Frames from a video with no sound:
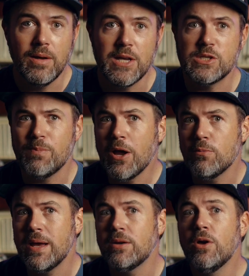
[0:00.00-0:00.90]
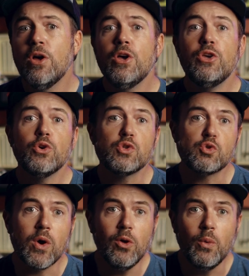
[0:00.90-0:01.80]
As Spider-Man, you'll
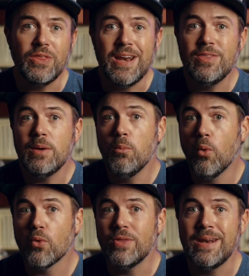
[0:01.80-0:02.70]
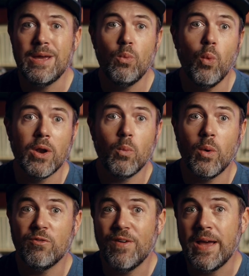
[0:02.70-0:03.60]
struggle with anything more than a
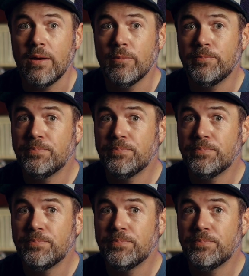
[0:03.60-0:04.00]
one-on-one fight.